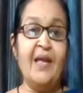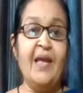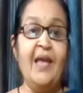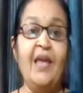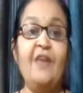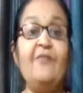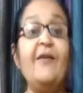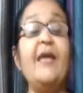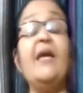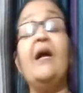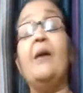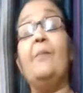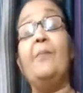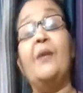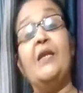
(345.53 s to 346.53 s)
If a
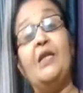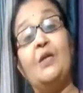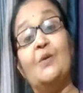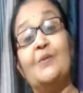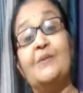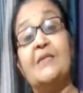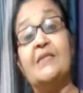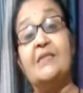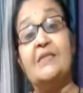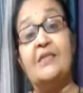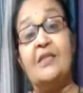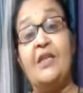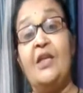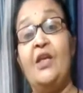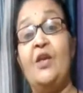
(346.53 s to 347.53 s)
company uses
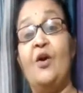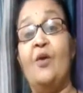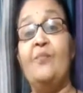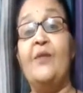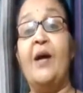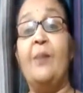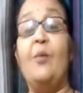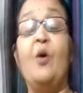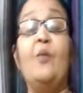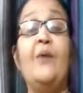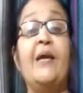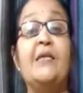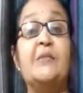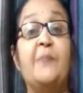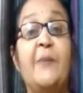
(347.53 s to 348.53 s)
three of the above
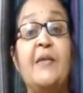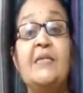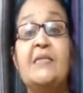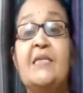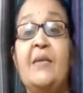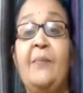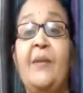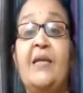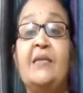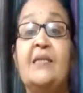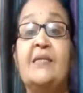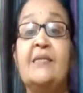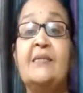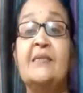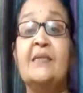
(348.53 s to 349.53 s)
expensing
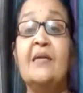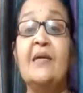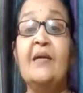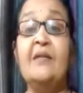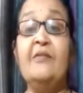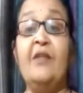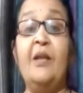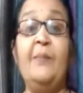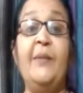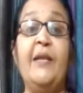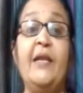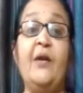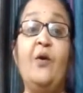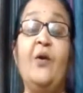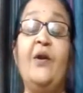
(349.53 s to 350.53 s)
methods, they'll be
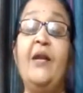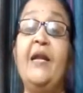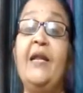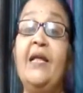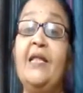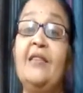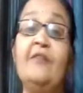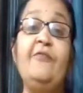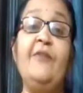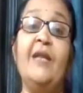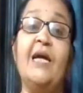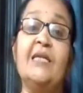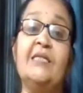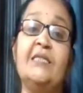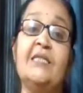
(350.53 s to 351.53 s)
recorded in the
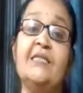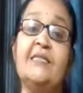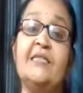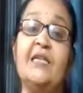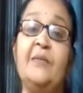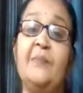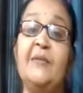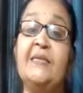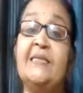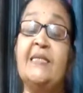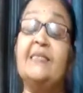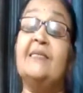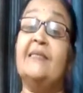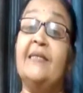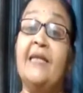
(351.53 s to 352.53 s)
financial statements
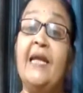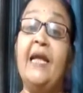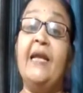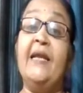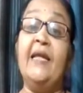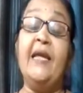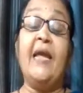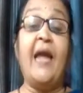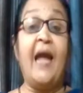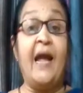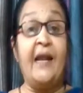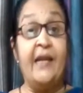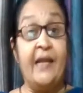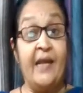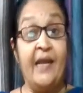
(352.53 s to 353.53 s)
as
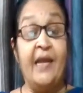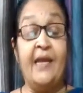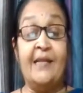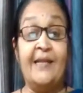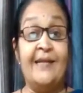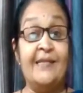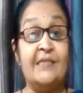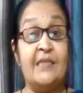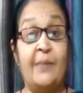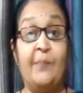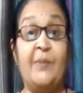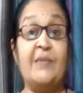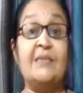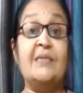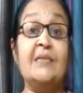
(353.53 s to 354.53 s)
DD&A, that is
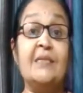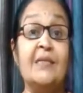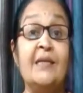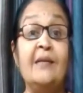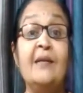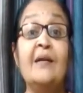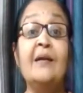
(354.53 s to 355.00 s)
depreciation,